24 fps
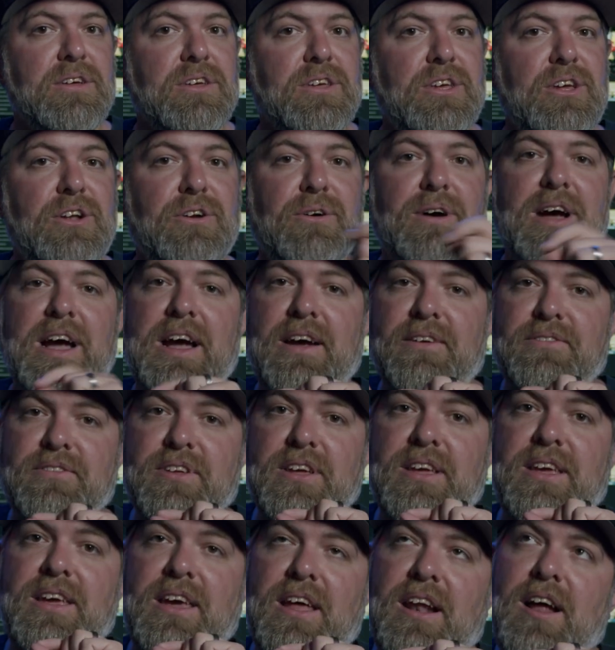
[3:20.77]
You don't have to
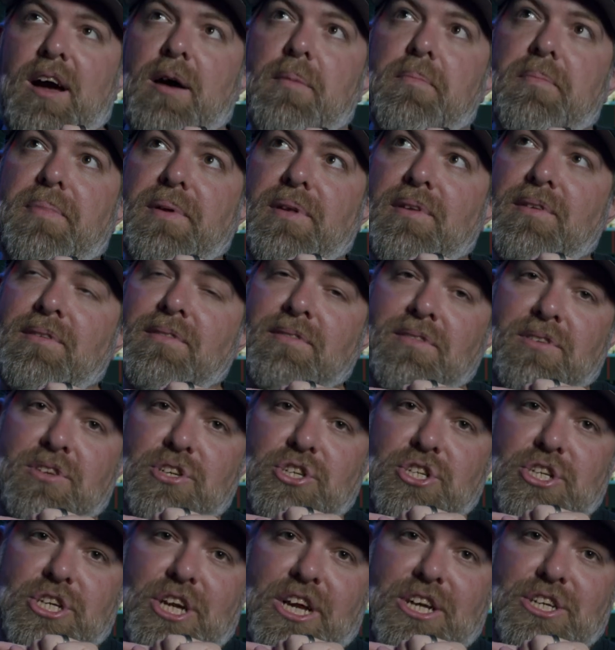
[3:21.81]
get up and
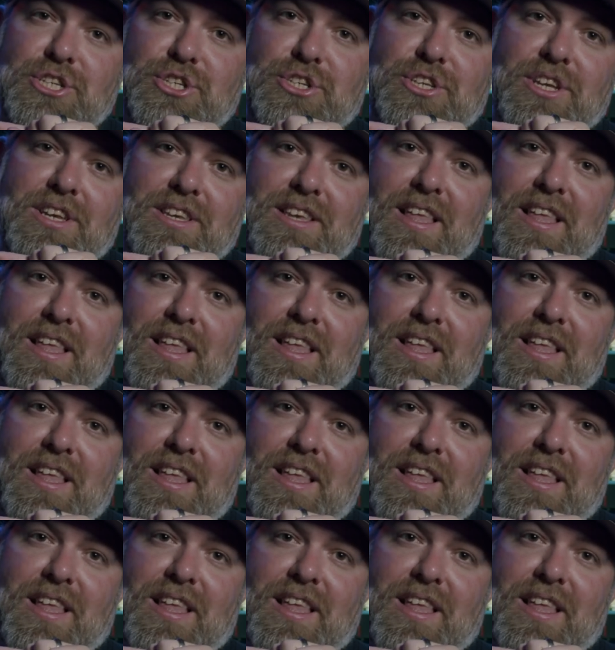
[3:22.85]
change the